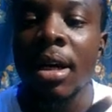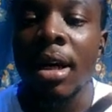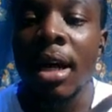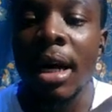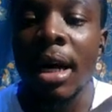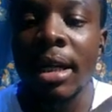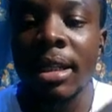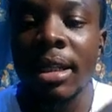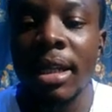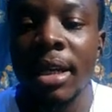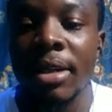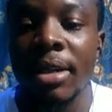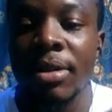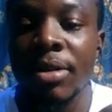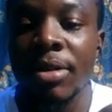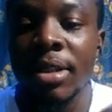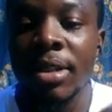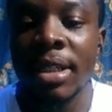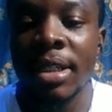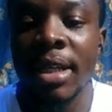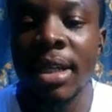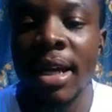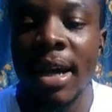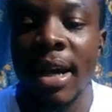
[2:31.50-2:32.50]
And then you
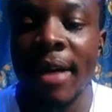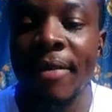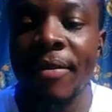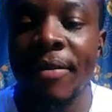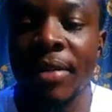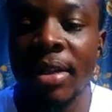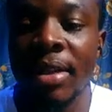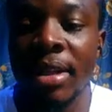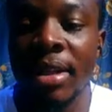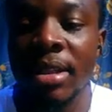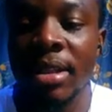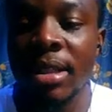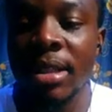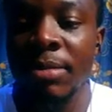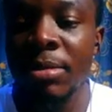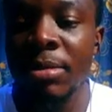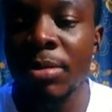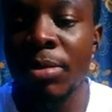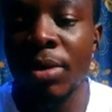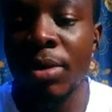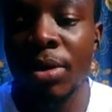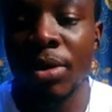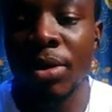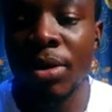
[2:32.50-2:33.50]
see everything
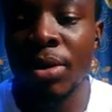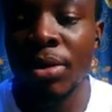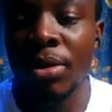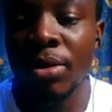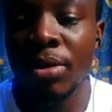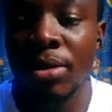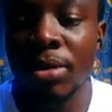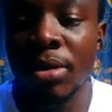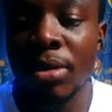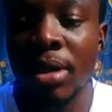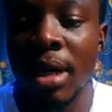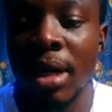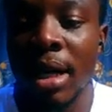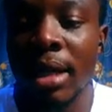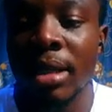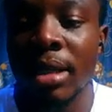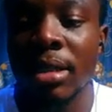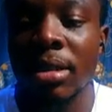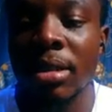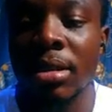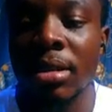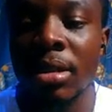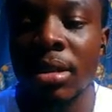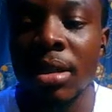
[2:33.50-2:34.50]
zipdemon does,
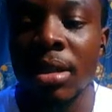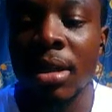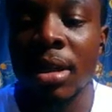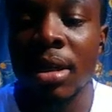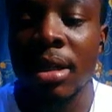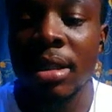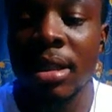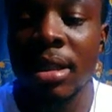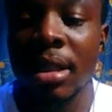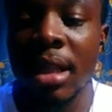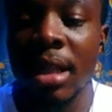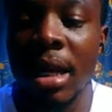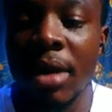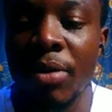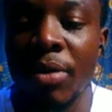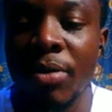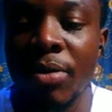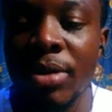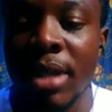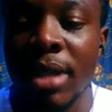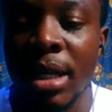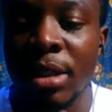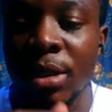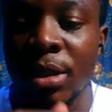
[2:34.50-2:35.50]
right? The
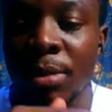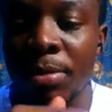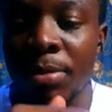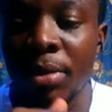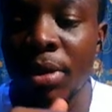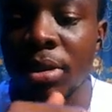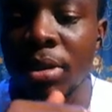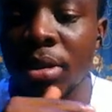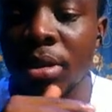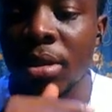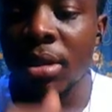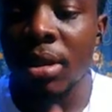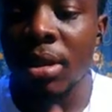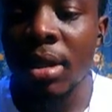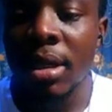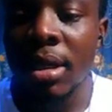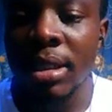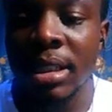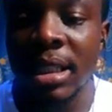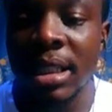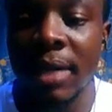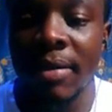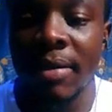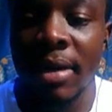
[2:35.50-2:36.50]
language I support,
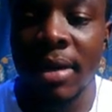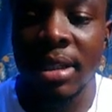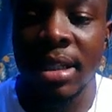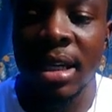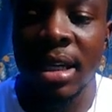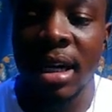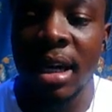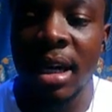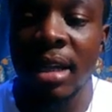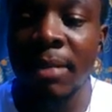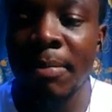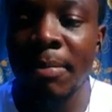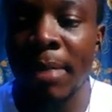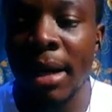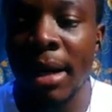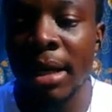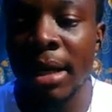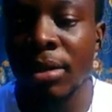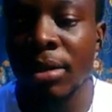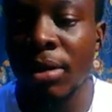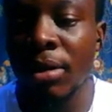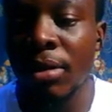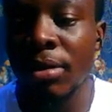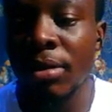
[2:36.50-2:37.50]
JavaScript,
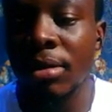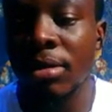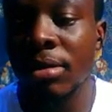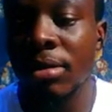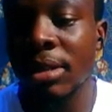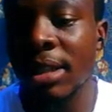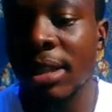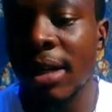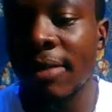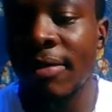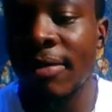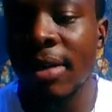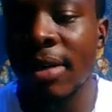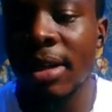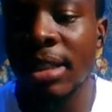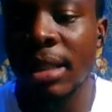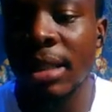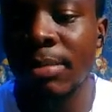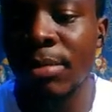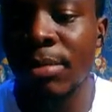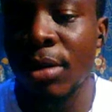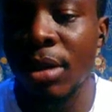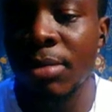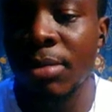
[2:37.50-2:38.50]
Python, Java,
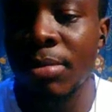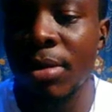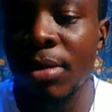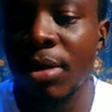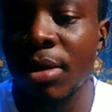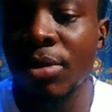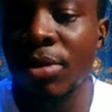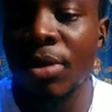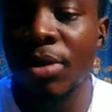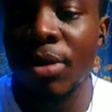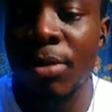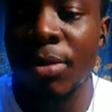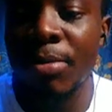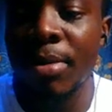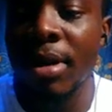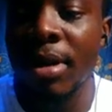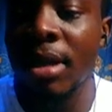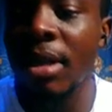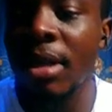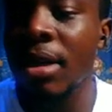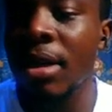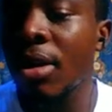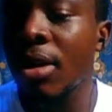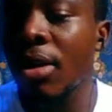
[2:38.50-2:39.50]
C++,
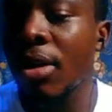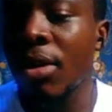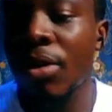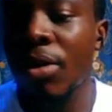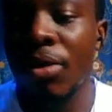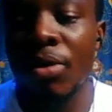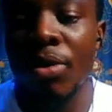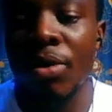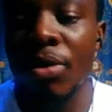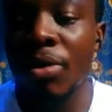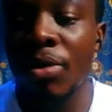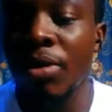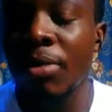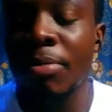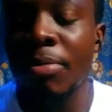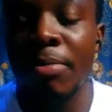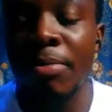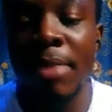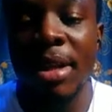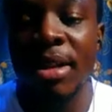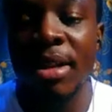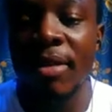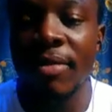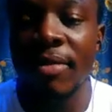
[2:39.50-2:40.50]
Ruby, Go,
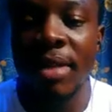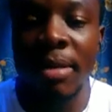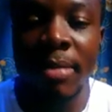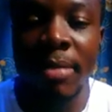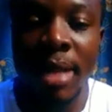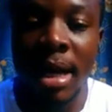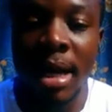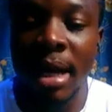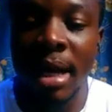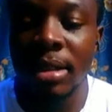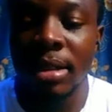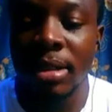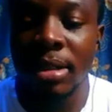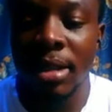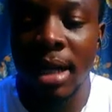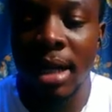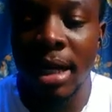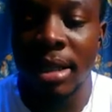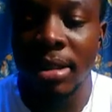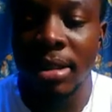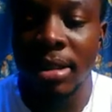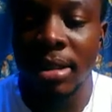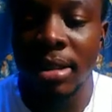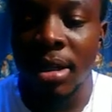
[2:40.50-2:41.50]
many of them are
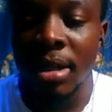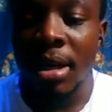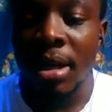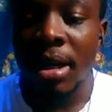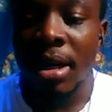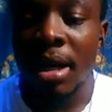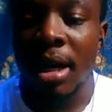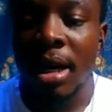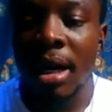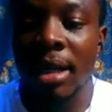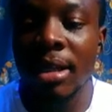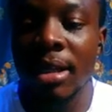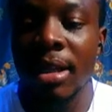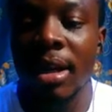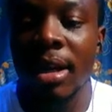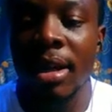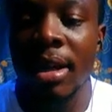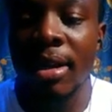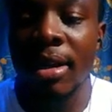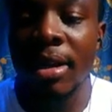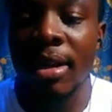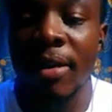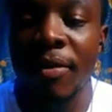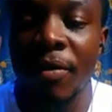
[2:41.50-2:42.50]
right? And
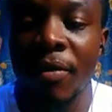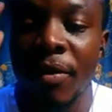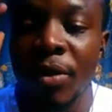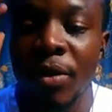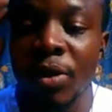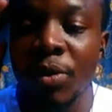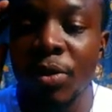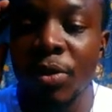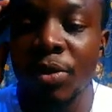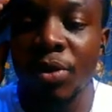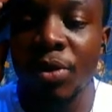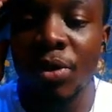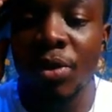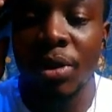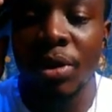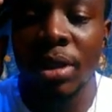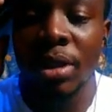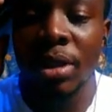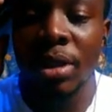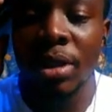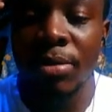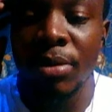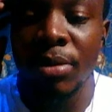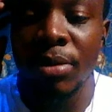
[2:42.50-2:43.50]
then if you also want to
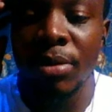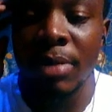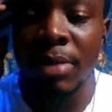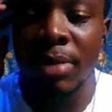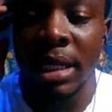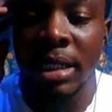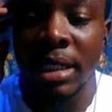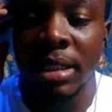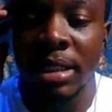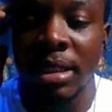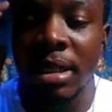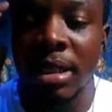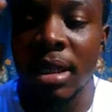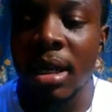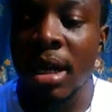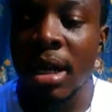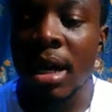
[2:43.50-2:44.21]
contribute, please,